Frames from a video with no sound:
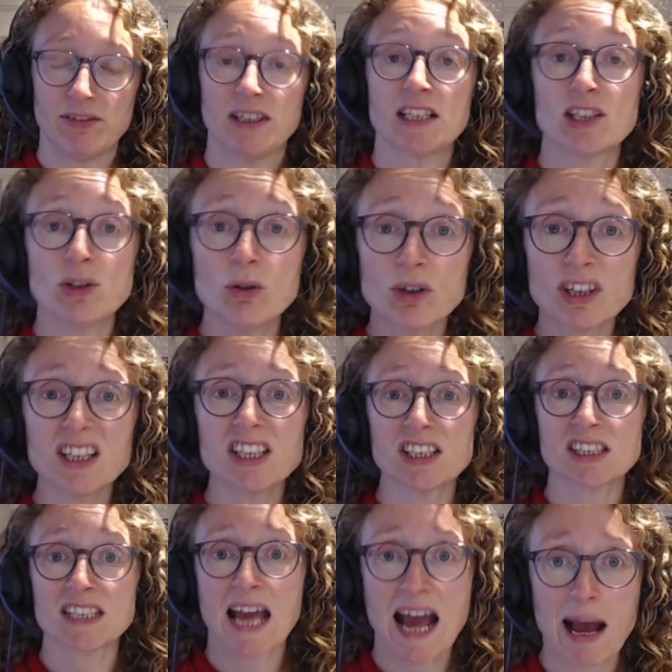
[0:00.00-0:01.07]
and it's not going to
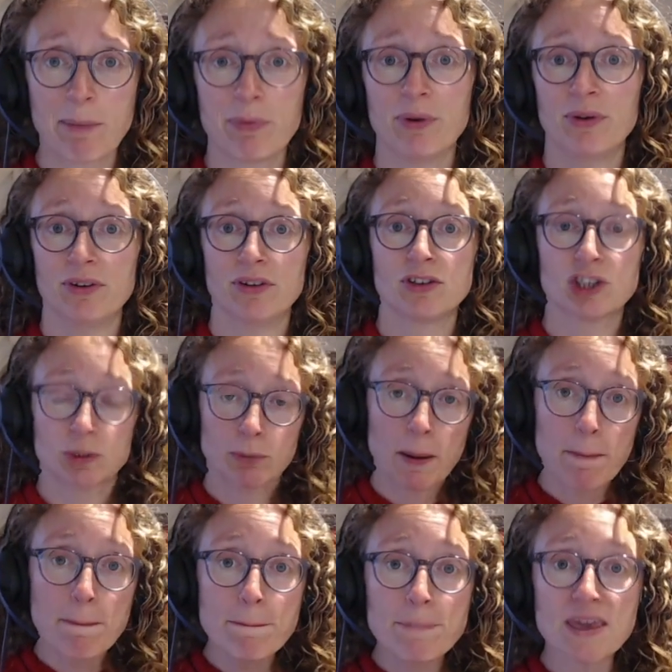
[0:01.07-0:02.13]
just happen just by
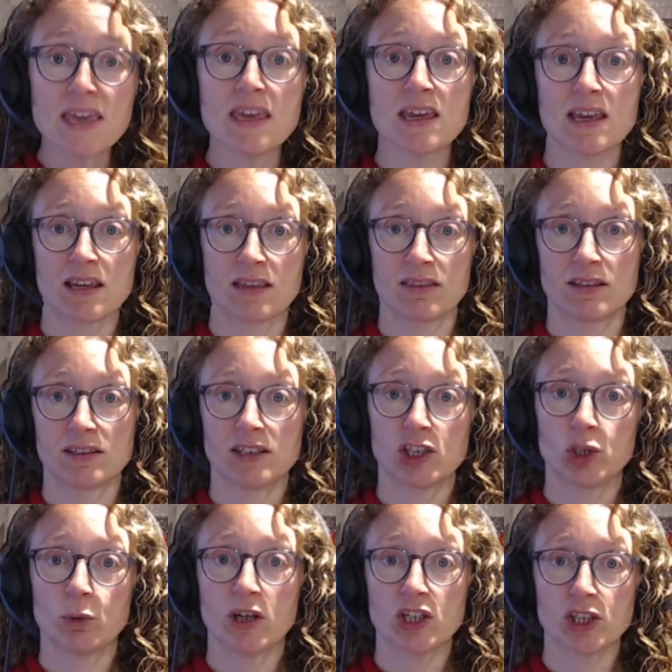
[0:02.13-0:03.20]
being in the
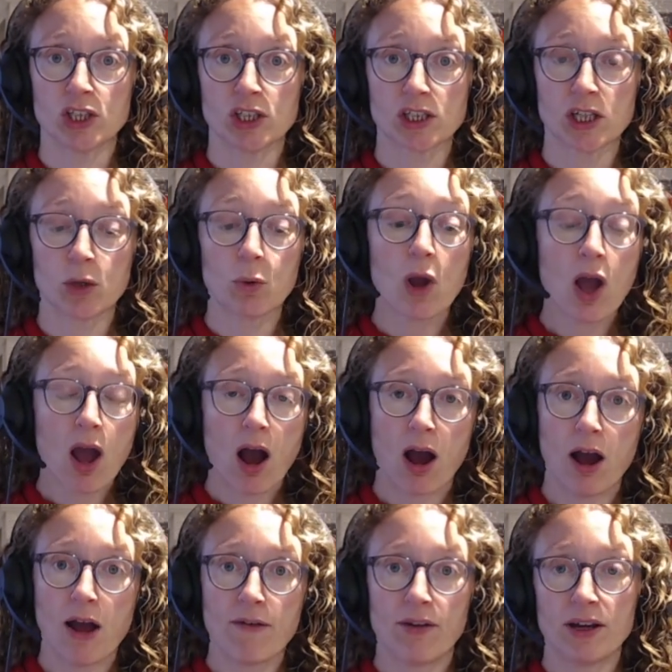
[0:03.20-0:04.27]
situation. So
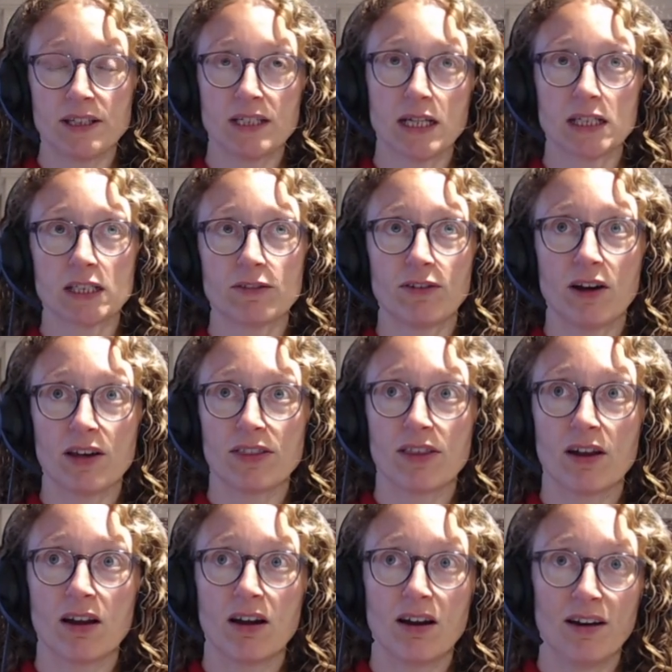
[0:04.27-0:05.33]
I've identified
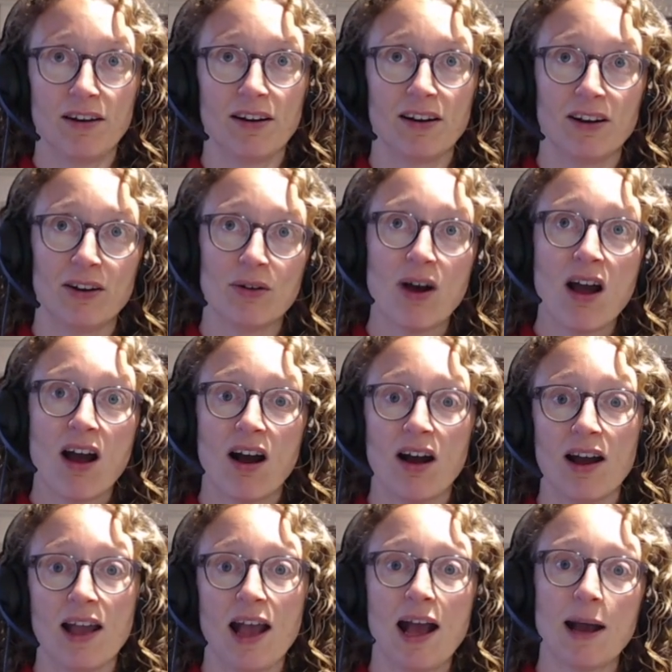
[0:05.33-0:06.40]
that, I don't know,
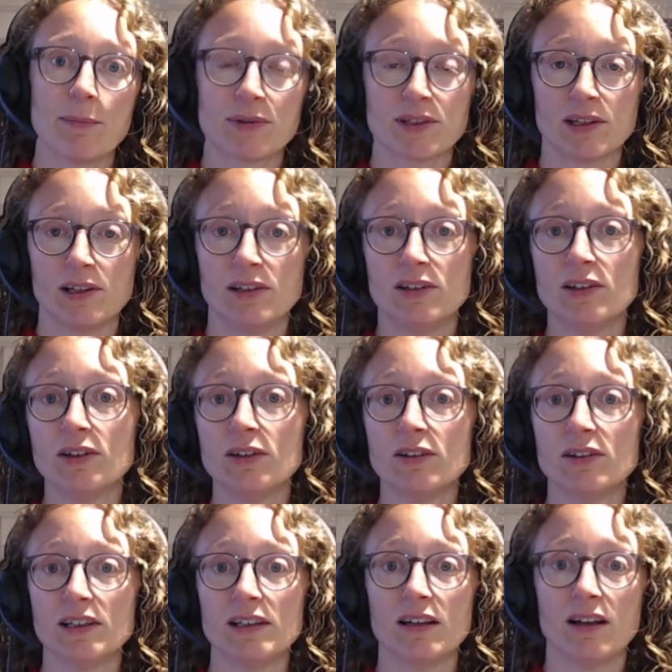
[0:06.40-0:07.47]
I
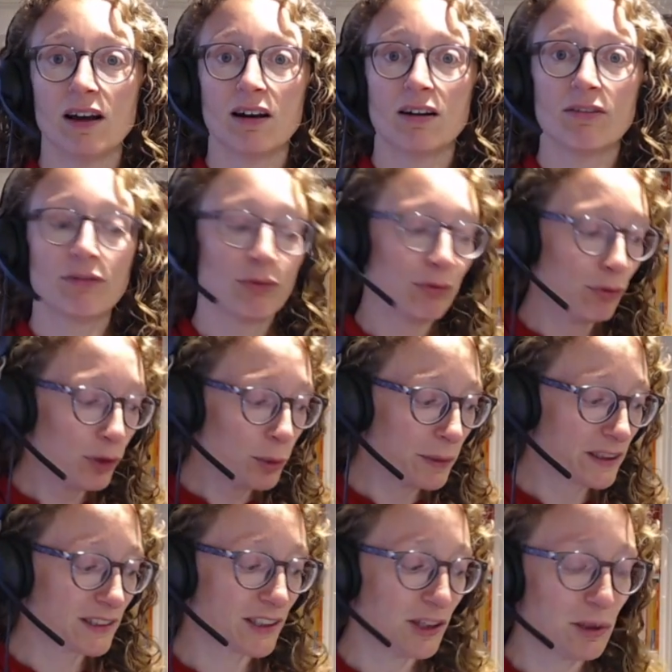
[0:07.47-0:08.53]
absolutely love
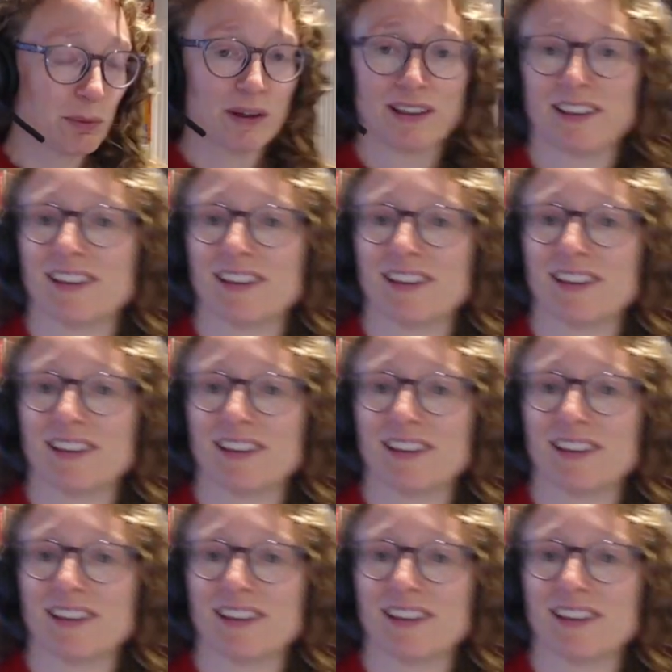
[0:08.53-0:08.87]
Rubik's Cubing.